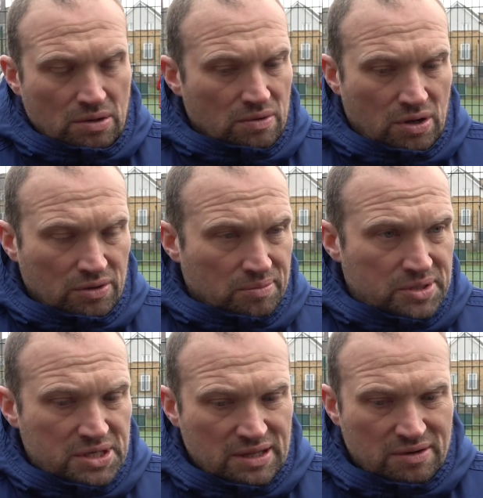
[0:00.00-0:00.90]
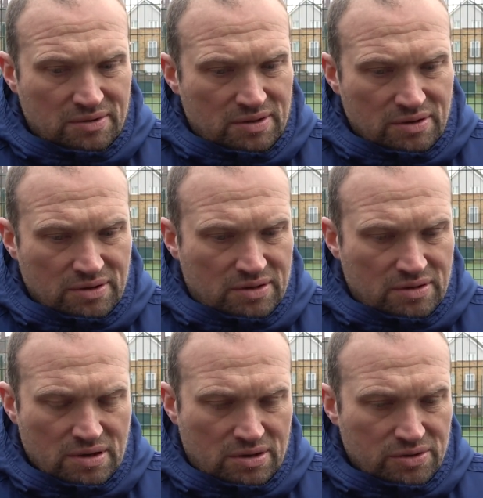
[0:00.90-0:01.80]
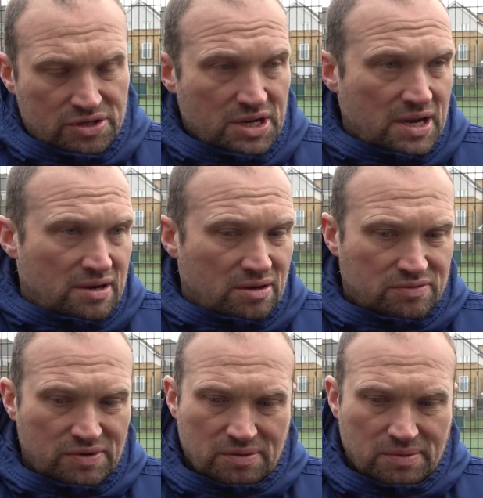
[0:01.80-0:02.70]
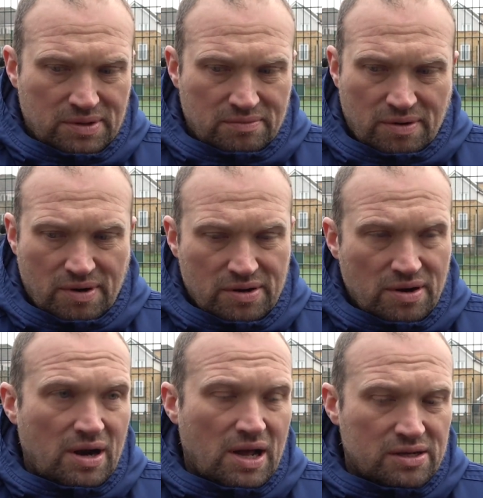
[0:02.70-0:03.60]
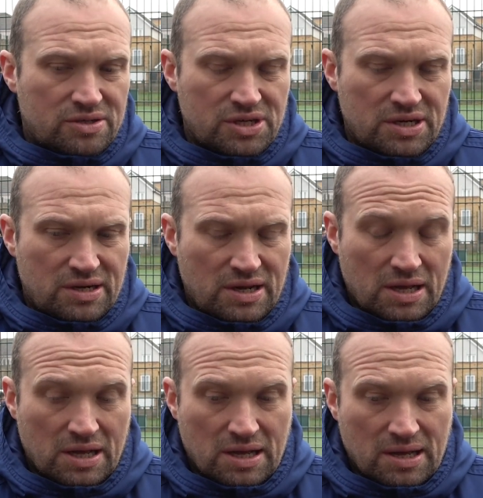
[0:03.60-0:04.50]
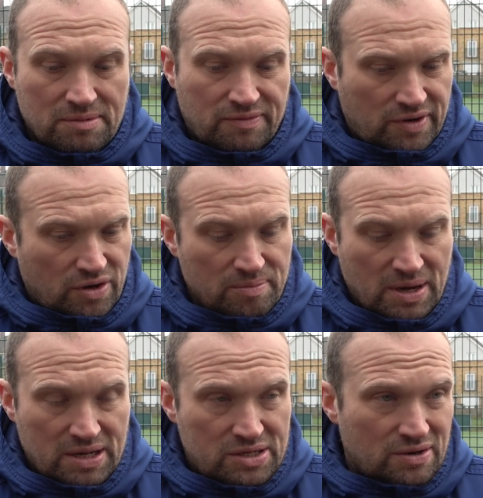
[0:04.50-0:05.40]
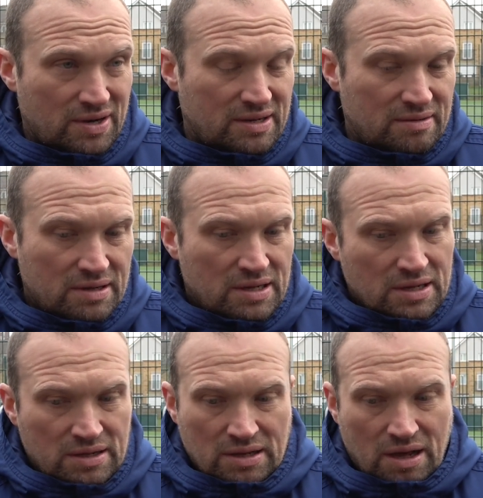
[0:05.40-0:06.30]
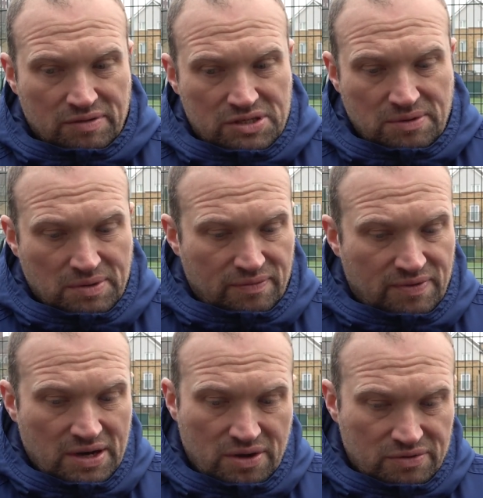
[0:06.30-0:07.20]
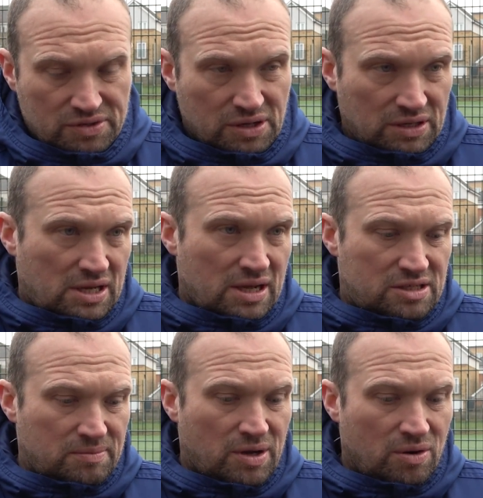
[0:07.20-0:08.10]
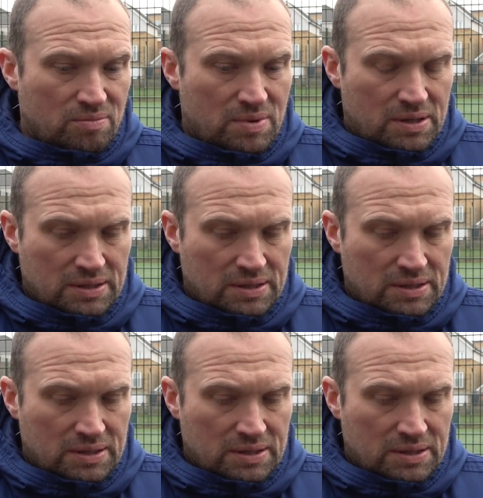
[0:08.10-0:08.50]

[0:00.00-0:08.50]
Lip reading: No, 100%. They're a good side. Oxford, they were around there last year. There's a good manager in. Obviously, with a very good result against them at home.